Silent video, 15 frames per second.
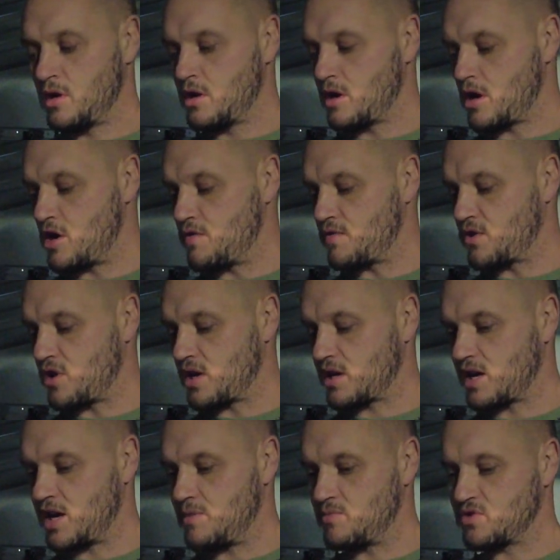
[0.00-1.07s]
overnight
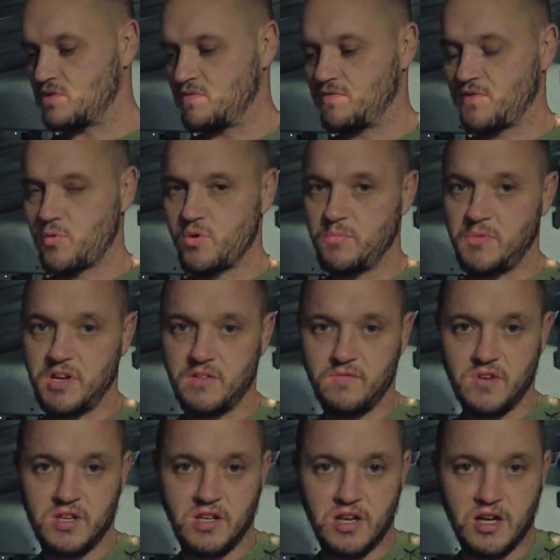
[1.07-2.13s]
camps and 40-minute
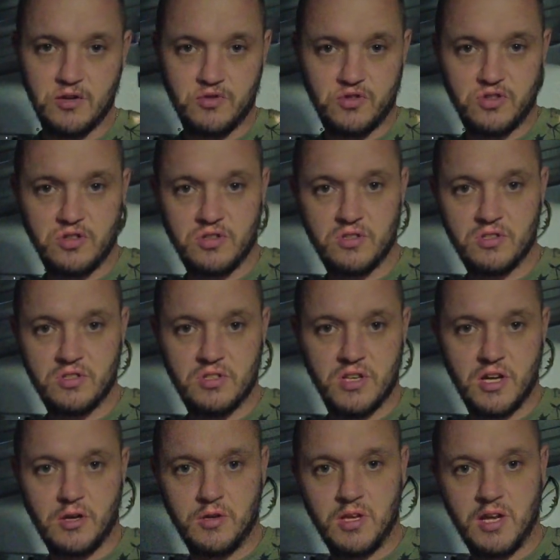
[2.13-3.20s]
videos.
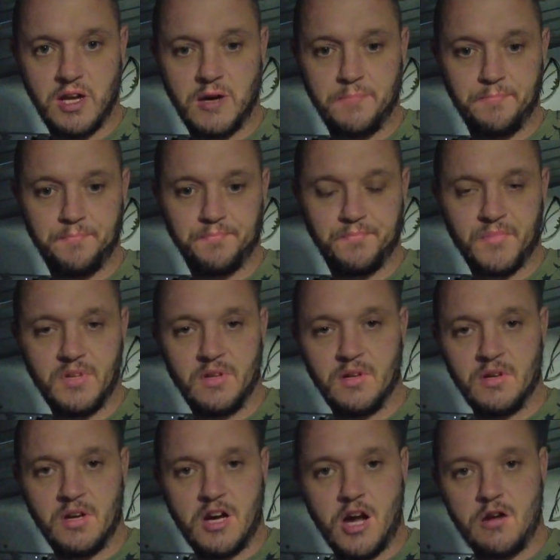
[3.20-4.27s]
So yeah,
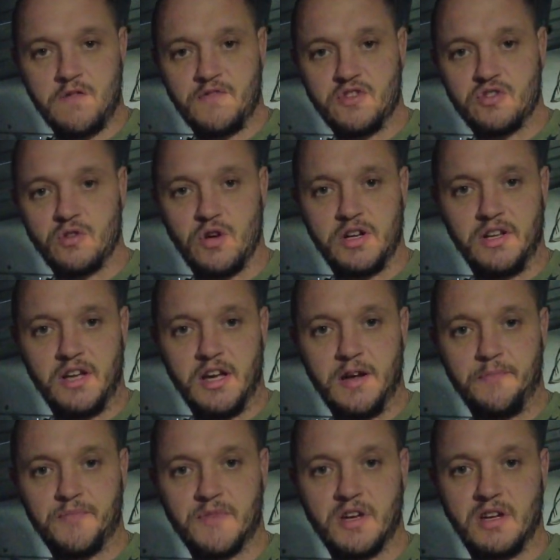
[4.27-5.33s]
hope you've enjoyed
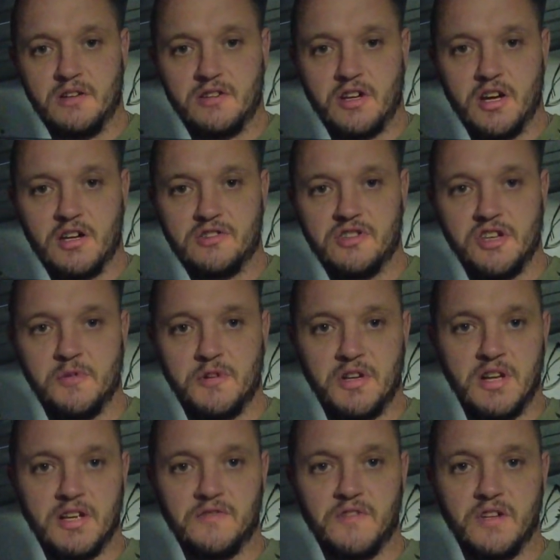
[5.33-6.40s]
it, and see you in the
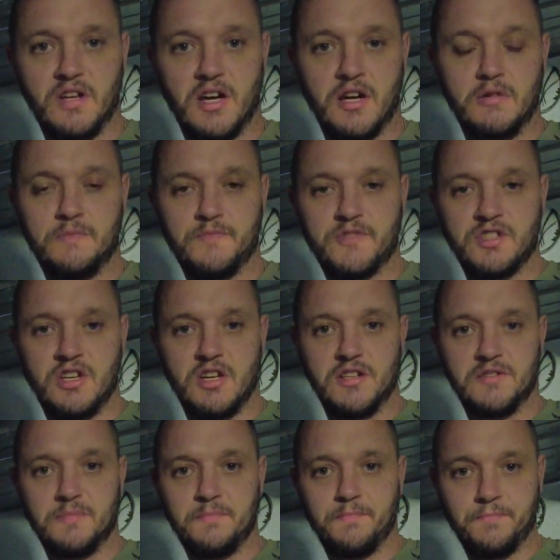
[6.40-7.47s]
next video. Cheers.